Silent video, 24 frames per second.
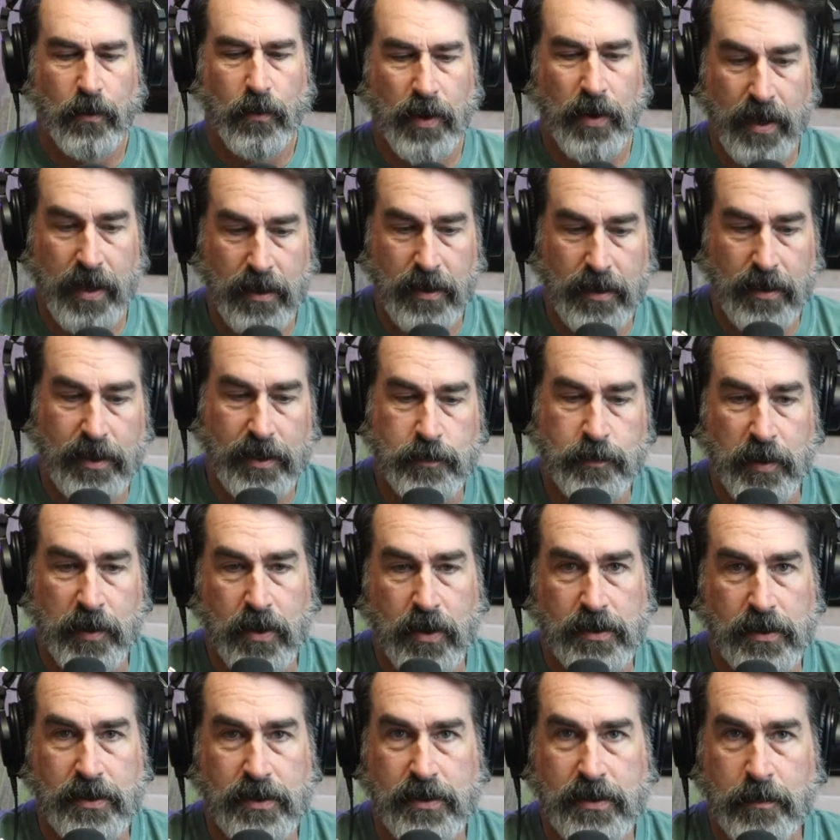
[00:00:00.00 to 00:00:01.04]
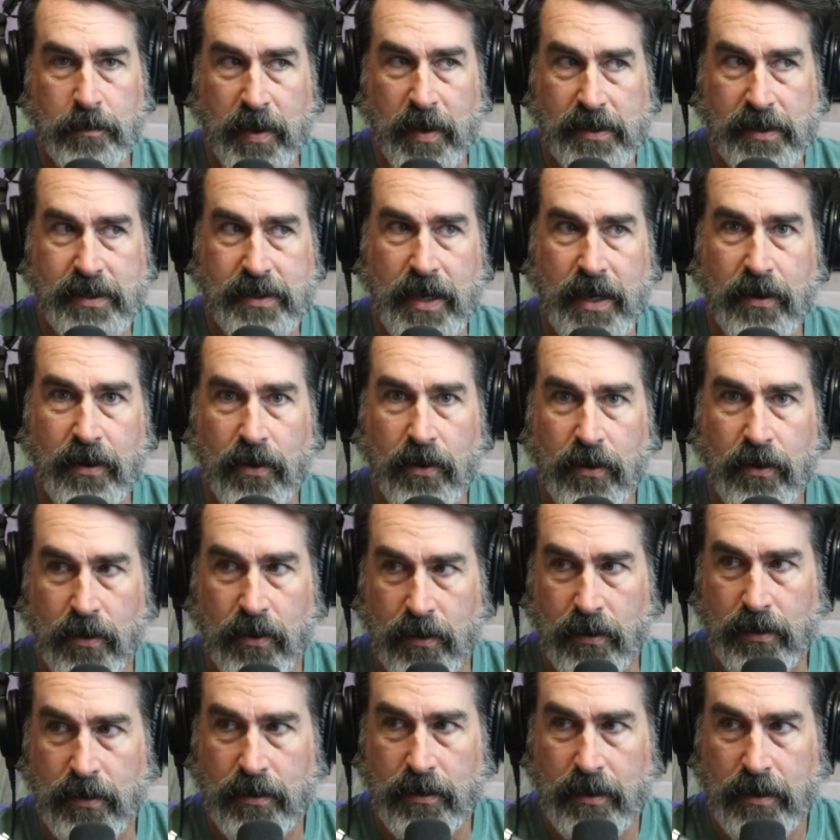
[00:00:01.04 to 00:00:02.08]
Well, it's because it's the best town on
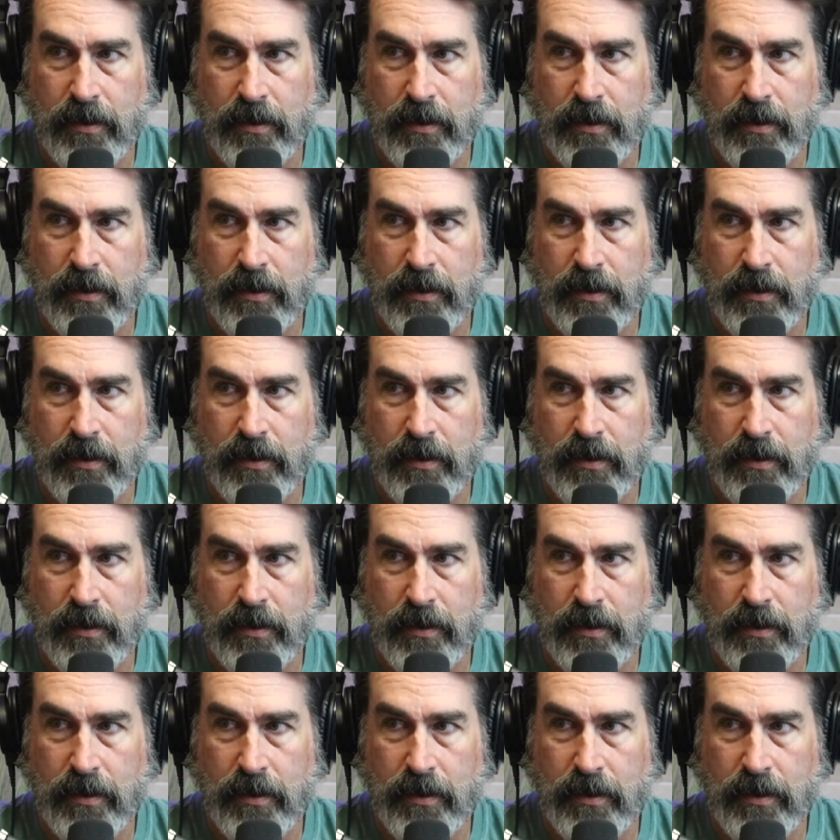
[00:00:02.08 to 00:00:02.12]
earth.